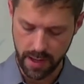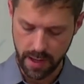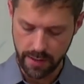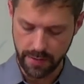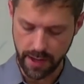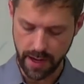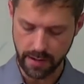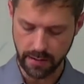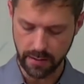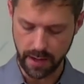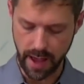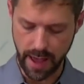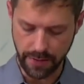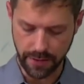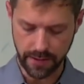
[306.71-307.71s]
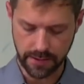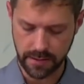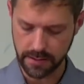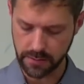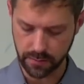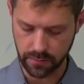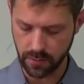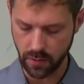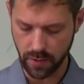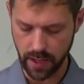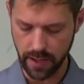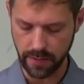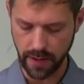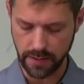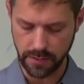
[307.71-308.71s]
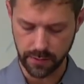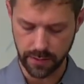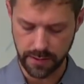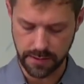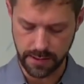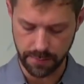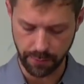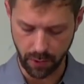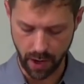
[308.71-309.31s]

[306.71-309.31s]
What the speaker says: that ethics is, okay, that's really simple.